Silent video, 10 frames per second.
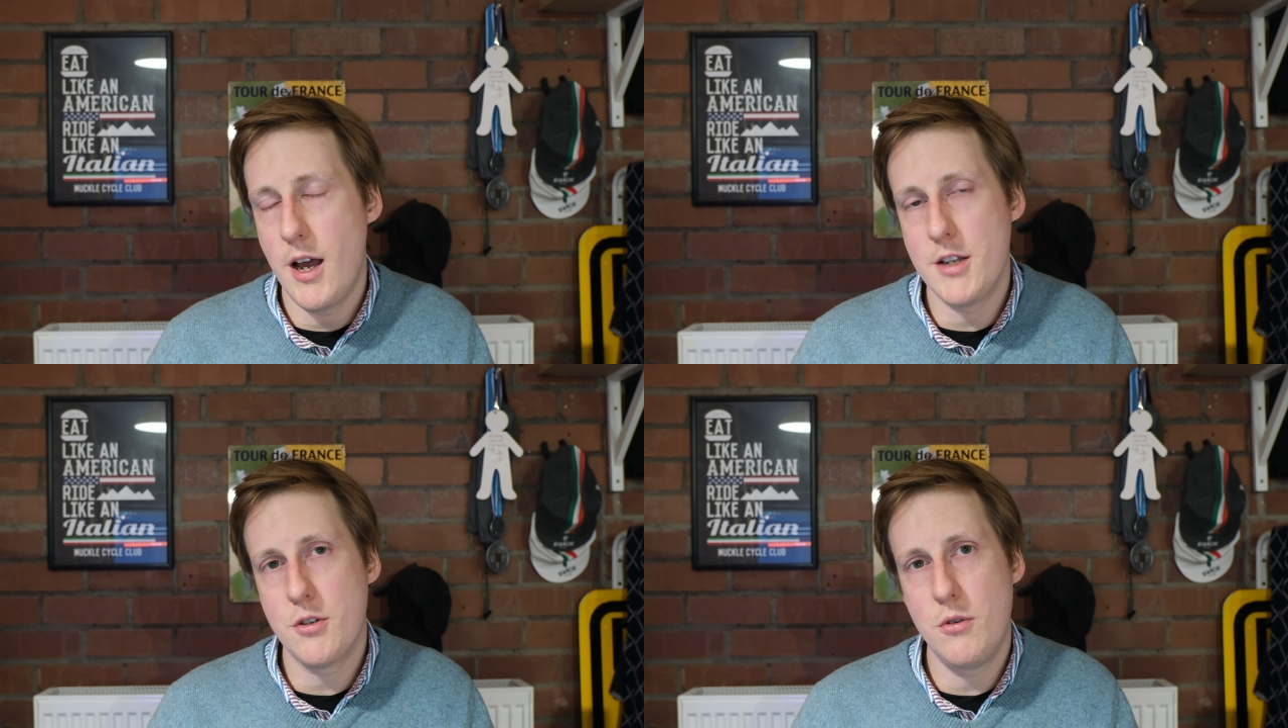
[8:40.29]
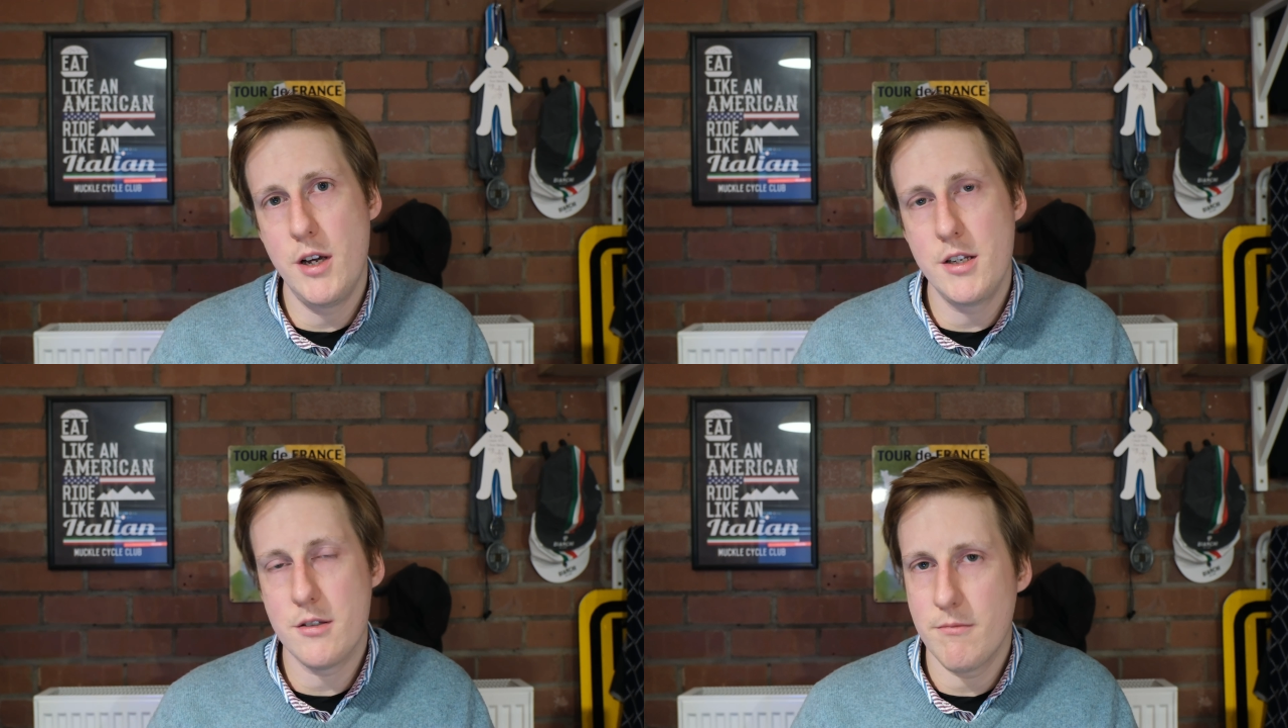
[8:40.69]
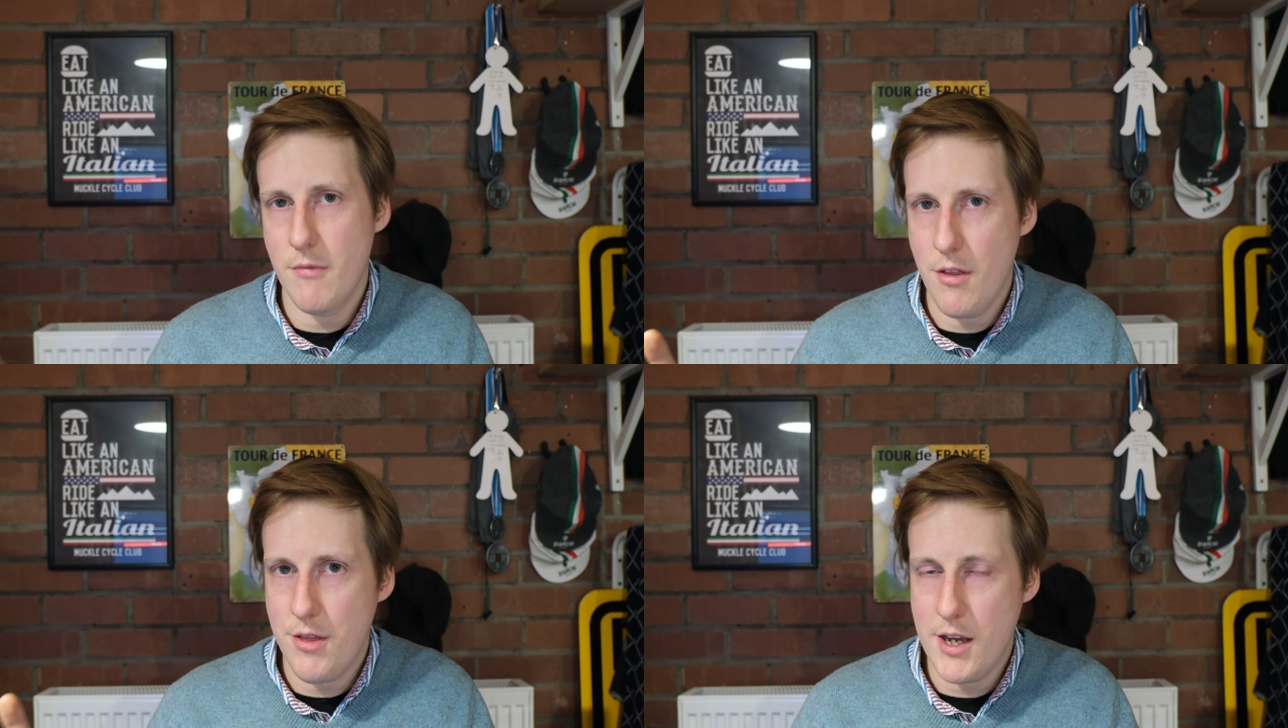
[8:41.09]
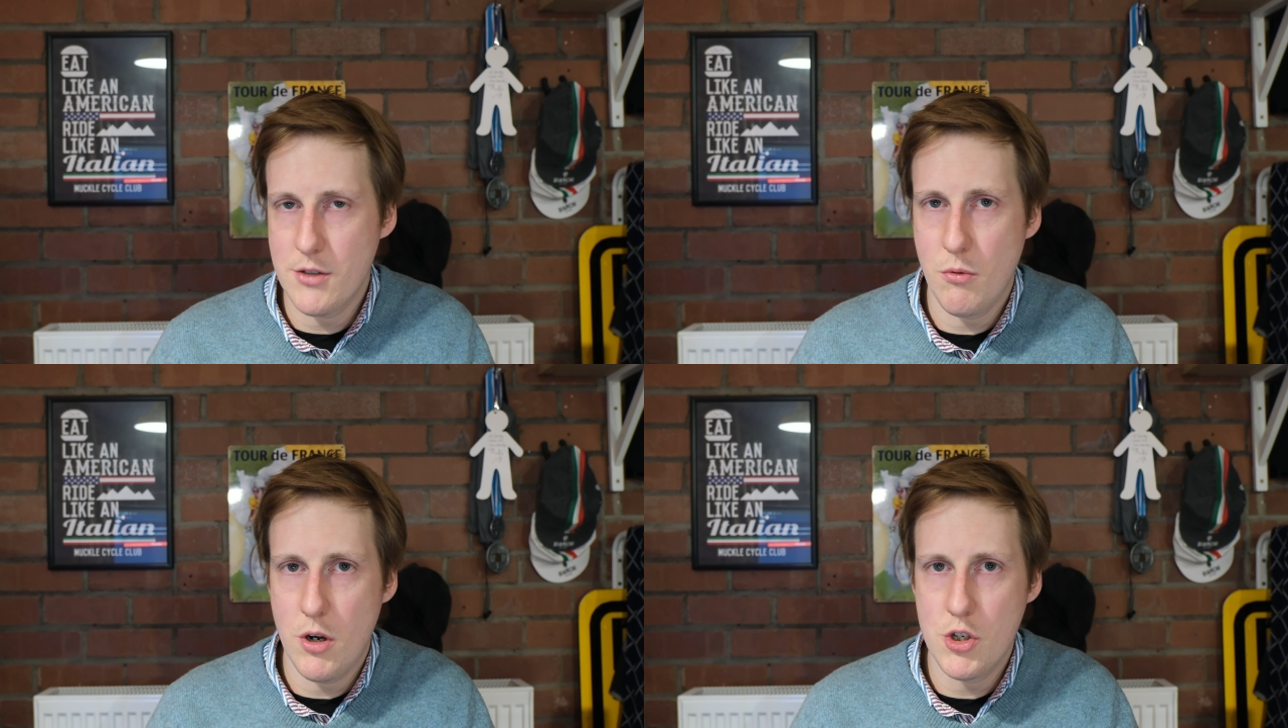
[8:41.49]
As always,
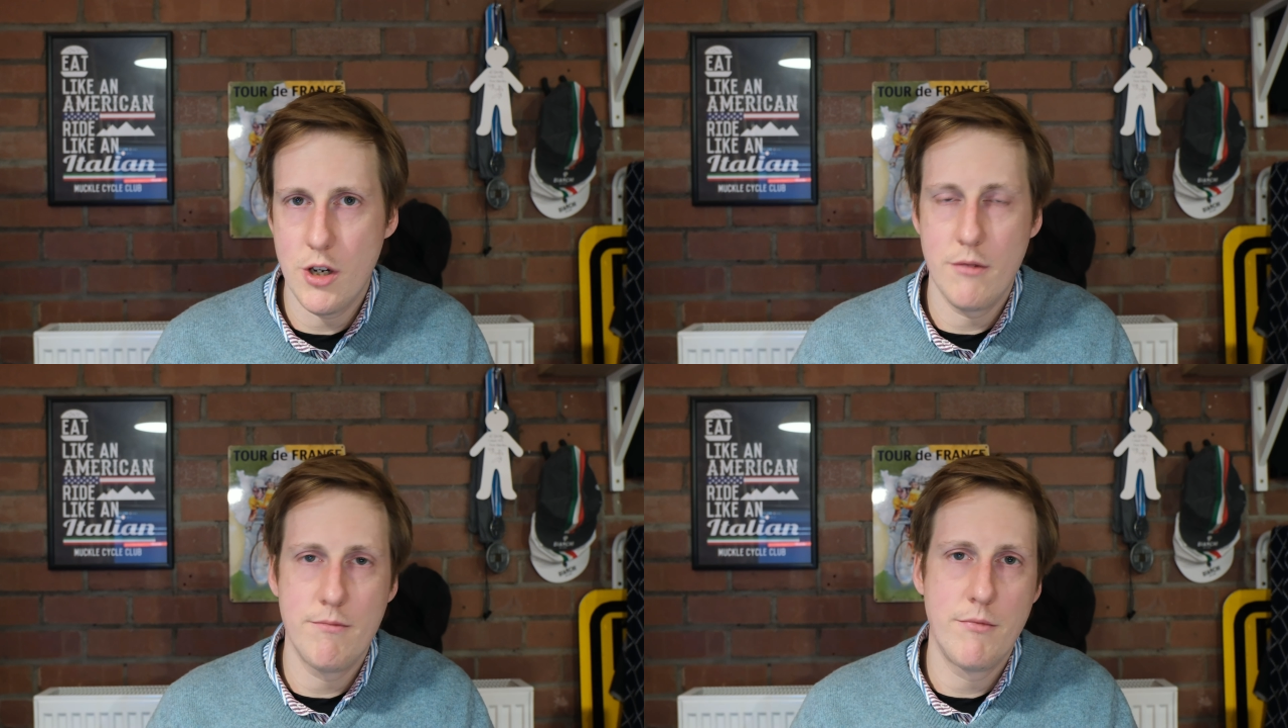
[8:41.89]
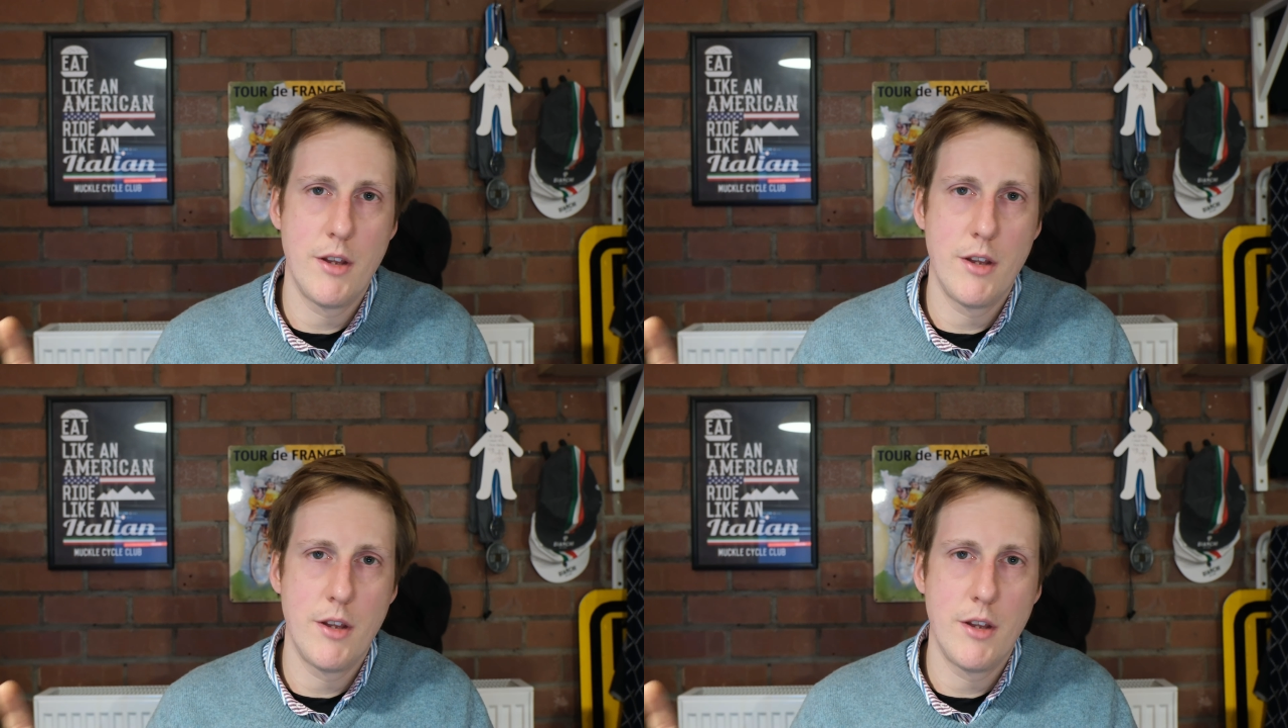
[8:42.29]
thanks for watching.